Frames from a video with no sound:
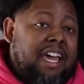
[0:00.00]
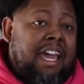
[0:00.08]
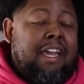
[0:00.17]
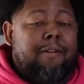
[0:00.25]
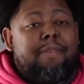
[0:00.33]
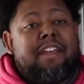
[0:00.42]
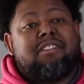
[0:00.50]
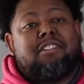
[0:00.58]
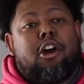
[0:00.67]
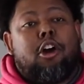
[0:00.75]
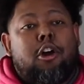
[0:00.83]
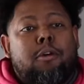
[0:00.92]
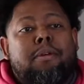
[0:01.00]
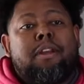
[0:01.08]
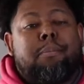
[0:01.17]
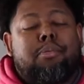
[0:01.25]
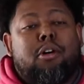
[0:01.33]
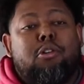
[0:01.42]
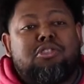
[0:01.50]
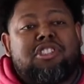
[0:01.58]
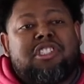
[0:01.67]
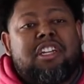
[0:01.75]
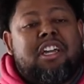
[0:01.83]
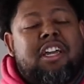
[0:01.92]
Tank. It's the Urban
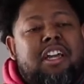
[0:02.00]
Approach